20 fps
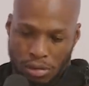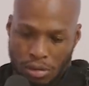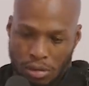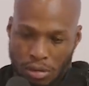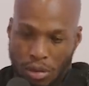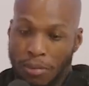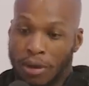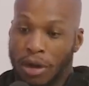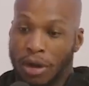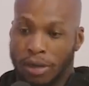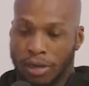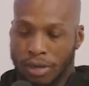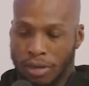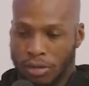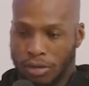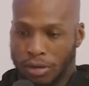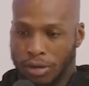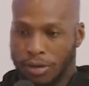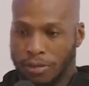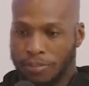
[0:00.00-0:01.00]
Tom Hardy,
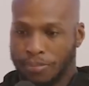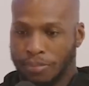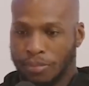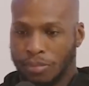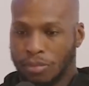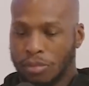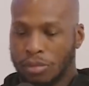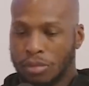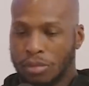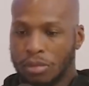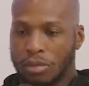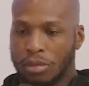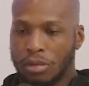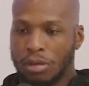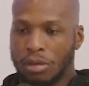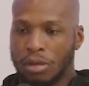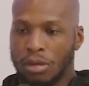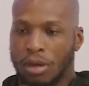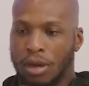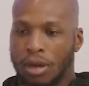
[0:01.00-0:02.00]
sorry.
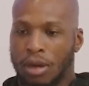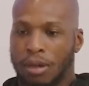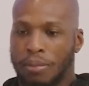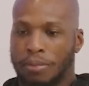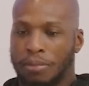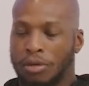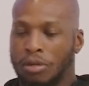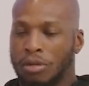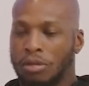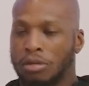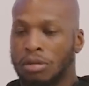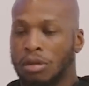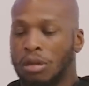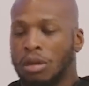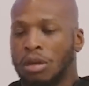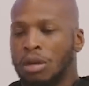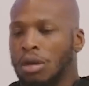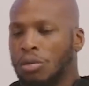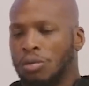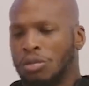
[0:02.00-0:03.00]
Because
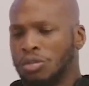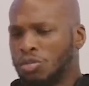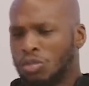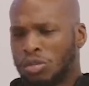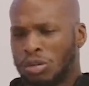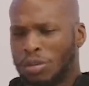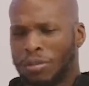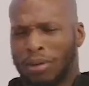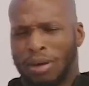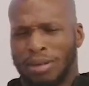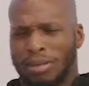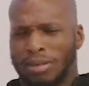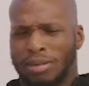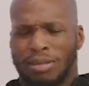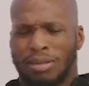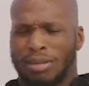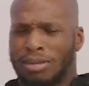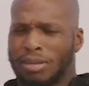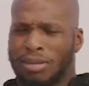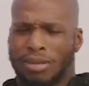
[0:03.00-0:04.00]
we were talking about
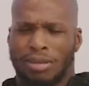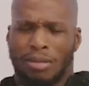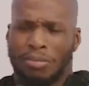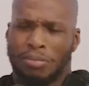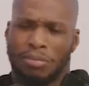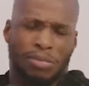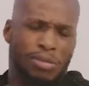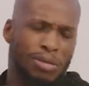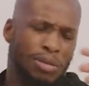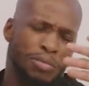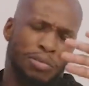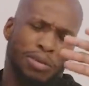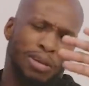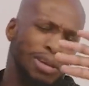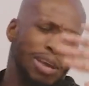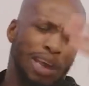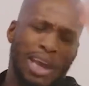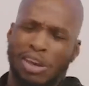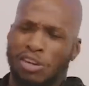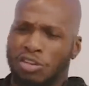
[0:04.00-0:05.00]

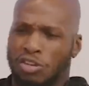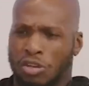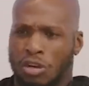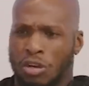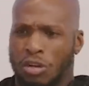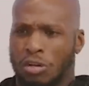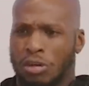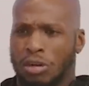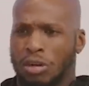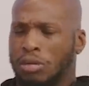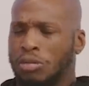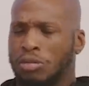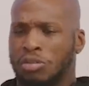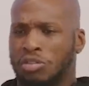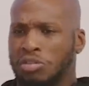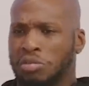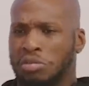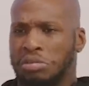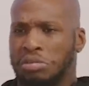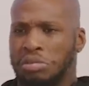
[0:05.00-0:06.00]
something ages ago, and then
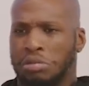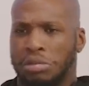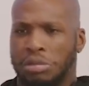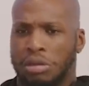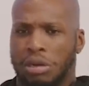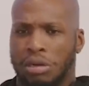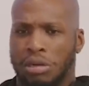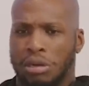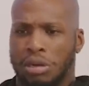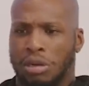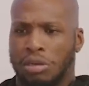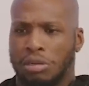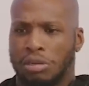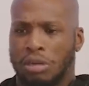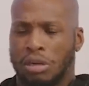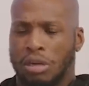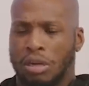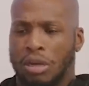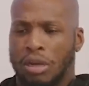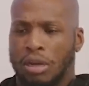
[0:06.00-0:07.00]
just stayed in touch.
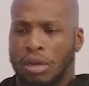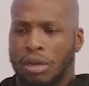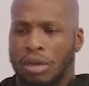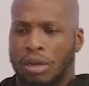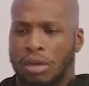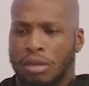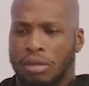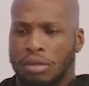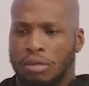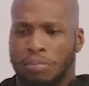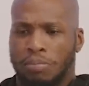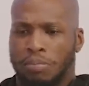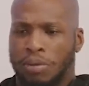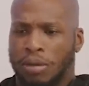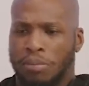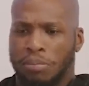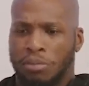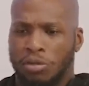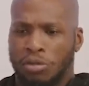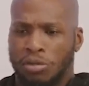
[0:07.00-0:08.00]
There's
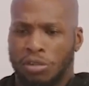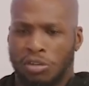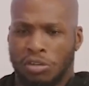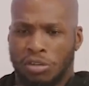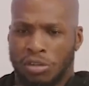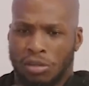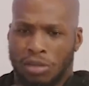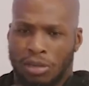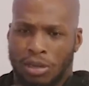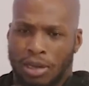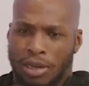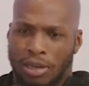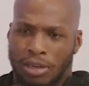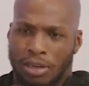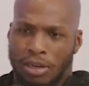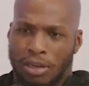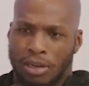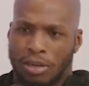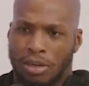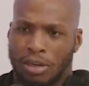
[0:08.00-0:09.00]
big musicians that
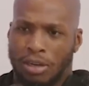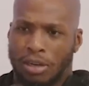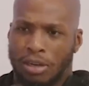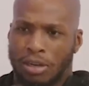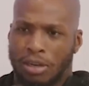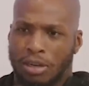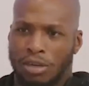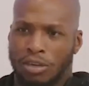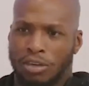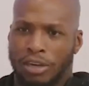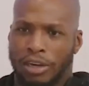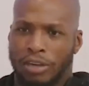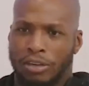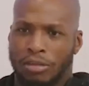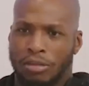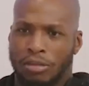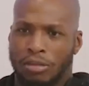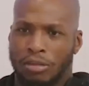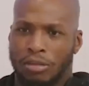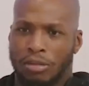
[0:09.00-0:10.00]
I chat
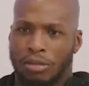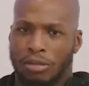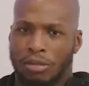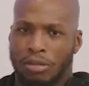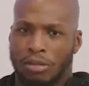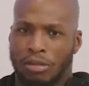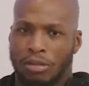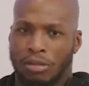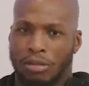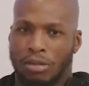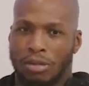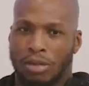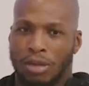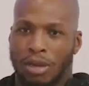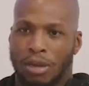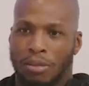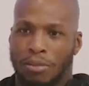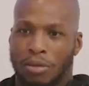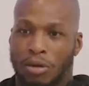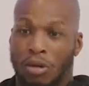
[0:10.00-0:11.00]
to all the
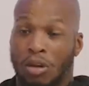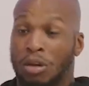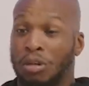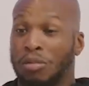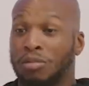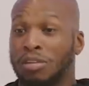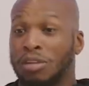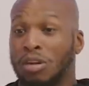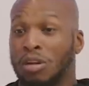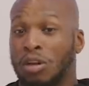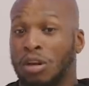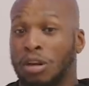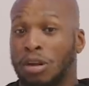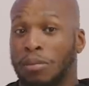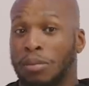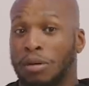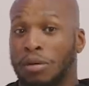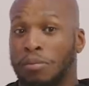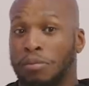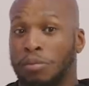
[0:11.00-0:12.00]
time. A lot of
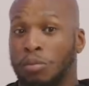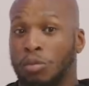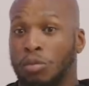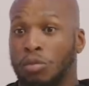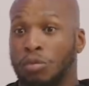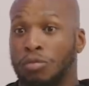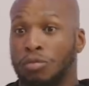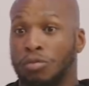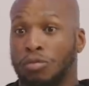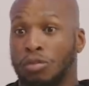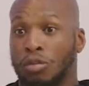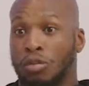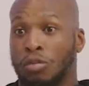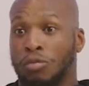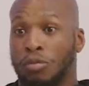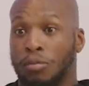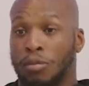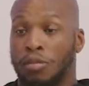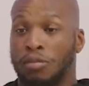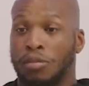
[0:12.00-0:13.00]
them are more so
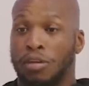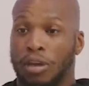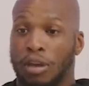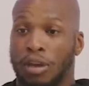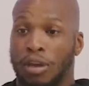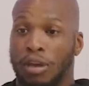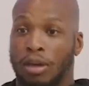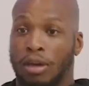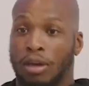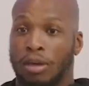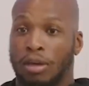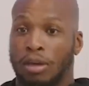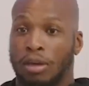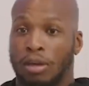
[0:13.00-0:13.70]
from over here.